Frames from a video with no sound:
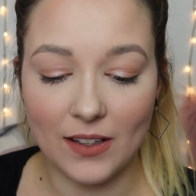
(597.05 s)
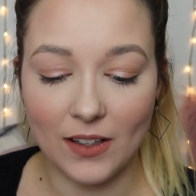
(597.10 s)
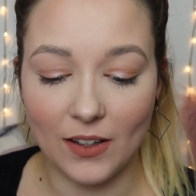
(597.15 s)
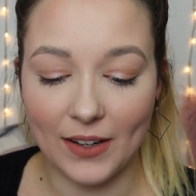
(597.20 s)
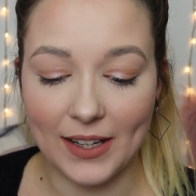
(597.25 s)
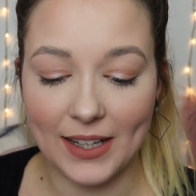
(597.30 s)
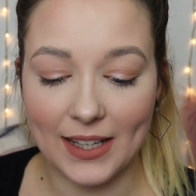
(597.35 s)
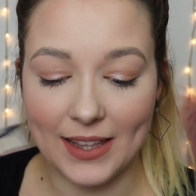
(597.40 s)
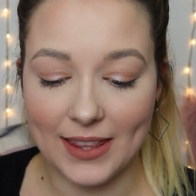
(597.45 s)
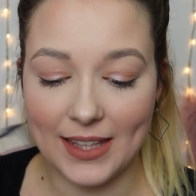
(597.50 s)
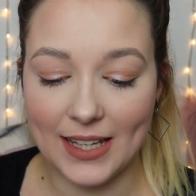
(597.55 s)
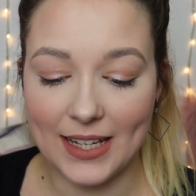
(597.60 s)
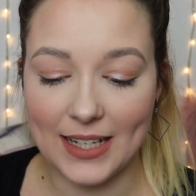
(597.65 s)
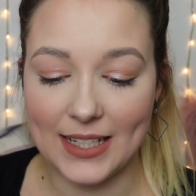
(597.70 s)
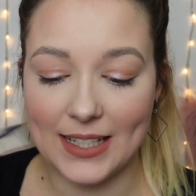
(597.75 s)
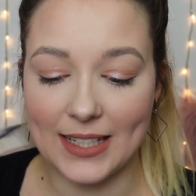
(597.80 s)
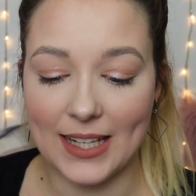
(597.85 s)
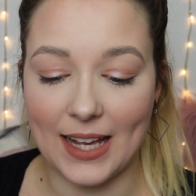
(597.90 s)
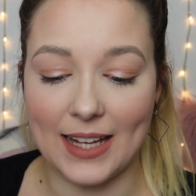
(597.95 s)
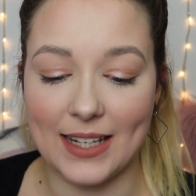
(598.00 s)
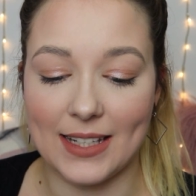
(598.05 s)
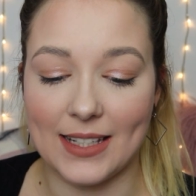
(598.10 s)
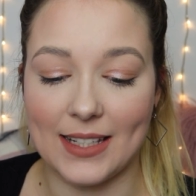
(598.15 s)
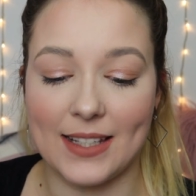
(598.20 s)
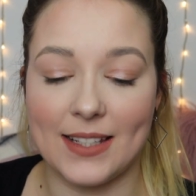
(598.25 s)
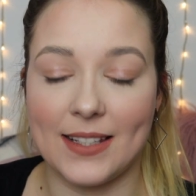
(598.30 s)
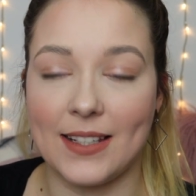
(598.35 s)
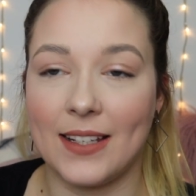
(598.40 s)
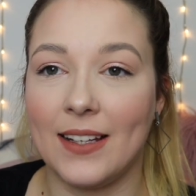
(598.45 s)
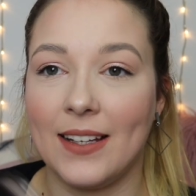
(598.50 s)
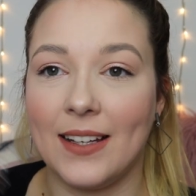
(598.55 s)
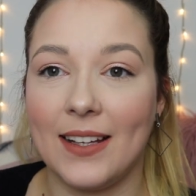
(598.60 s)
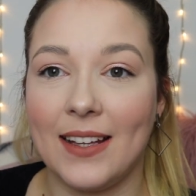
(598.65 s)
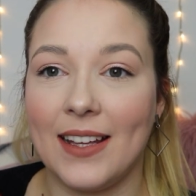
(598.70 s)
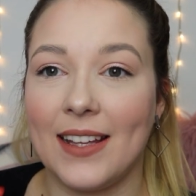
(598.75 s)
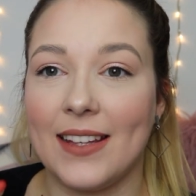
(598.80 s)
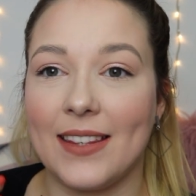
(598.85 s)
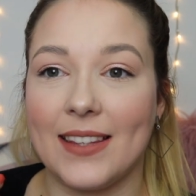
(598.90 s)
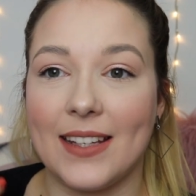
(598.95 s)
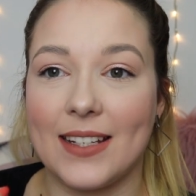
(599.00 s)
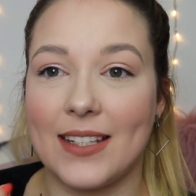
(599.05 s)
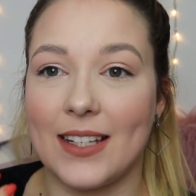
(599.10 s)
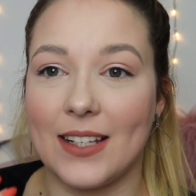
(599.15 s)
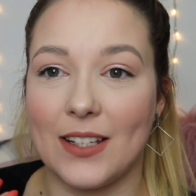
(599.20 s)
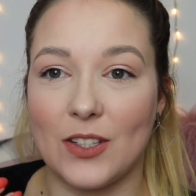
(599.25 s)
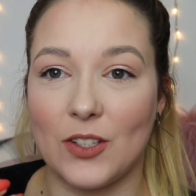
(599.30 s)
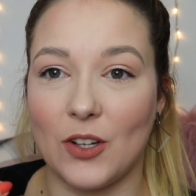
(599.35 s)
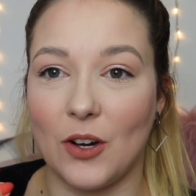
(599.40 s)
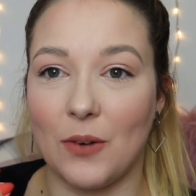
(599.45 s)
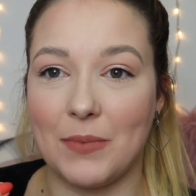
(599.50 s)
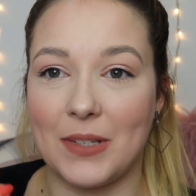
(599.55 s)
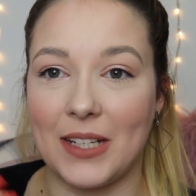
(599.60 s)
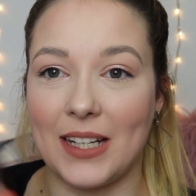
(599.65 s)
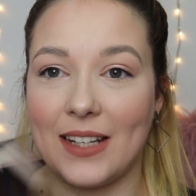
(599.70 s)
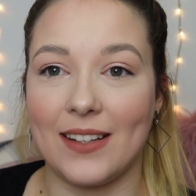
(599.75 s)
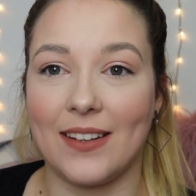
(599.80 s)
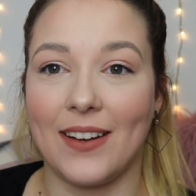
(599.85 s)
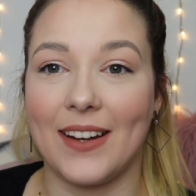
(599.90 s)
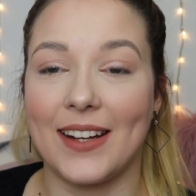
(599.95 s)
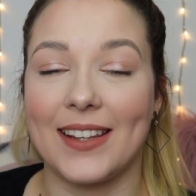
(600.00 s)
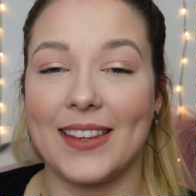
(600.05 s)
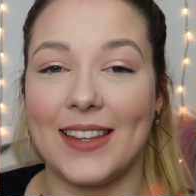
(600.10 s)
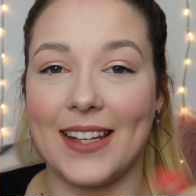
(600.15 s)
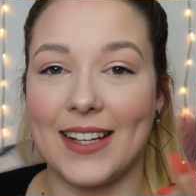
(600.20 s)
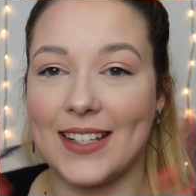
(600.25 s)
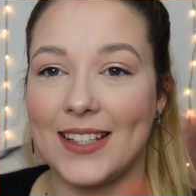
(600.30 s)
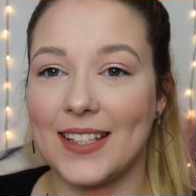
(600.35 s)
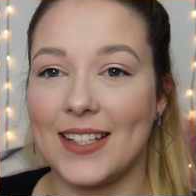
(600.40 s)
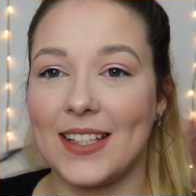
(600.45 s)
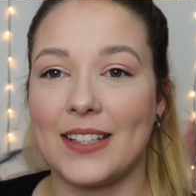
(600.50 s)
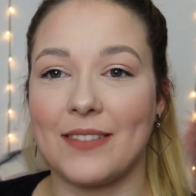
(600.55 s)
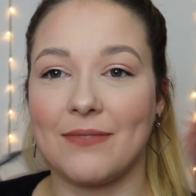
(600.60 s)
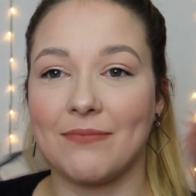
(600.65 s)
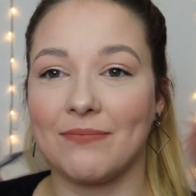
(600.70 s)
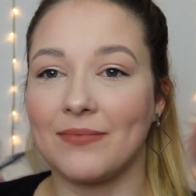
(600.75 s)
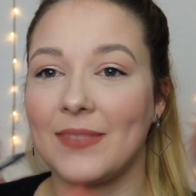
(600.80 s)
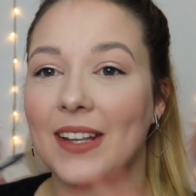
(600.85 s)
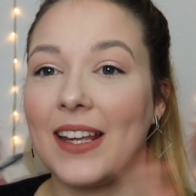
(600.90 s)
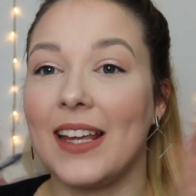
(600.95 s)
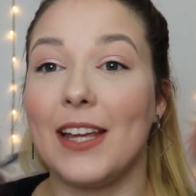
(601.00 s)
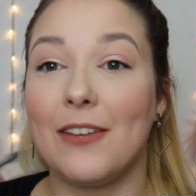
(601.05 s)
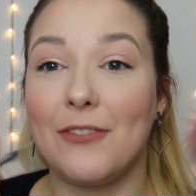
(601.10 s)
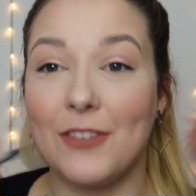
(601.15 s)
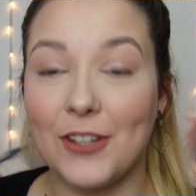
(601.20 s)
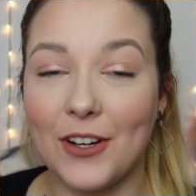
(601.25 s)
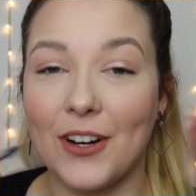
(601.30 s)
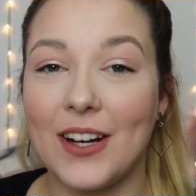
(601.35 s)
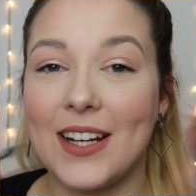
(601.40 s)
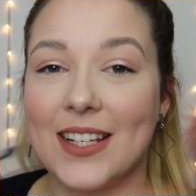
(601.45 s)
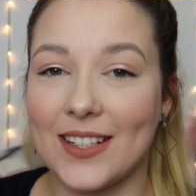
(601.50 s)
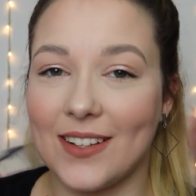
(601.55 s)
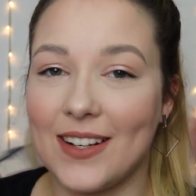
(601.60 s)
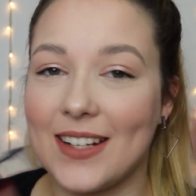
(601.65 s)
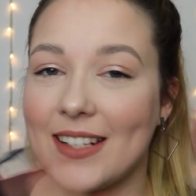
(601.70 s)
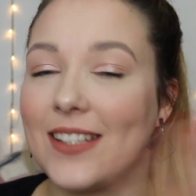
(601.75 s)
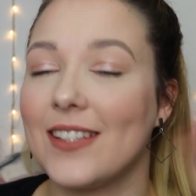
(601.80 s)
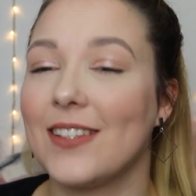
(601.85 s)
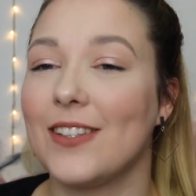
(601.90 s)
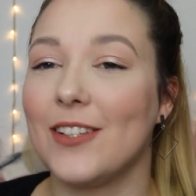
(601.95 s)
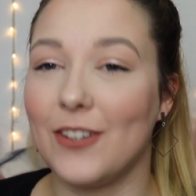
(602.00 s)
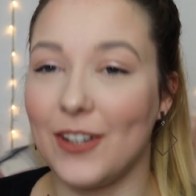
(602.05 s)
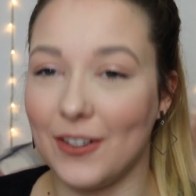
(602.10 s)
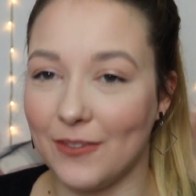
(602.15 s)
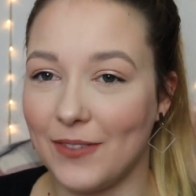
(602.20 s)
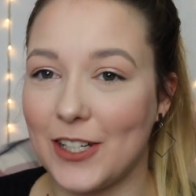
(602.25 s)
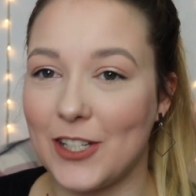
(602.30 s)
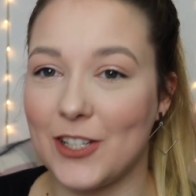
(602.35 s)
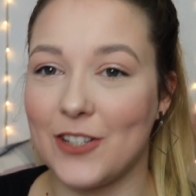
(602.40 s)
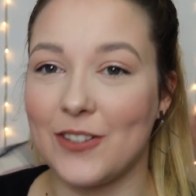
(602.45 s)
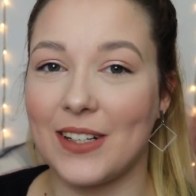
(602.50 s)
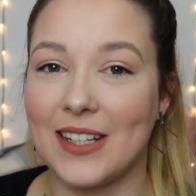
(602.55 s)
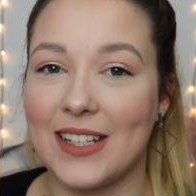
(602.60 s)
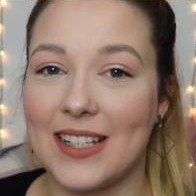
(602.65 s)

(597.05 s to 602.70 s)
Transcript: Like, this has topped it. Like, this, if you guys liked the original